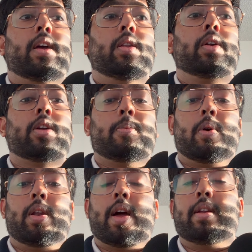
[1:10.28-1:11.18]
looked up
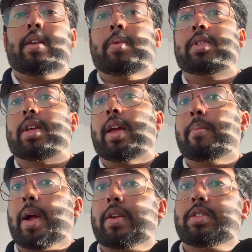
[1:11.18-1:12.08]
online and it was saying
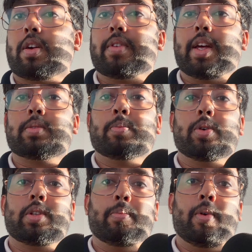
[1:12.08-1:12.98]
Microsoft asks
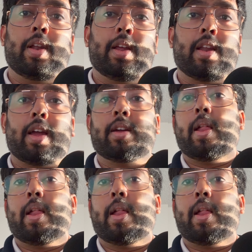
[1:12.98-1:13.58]
mainly like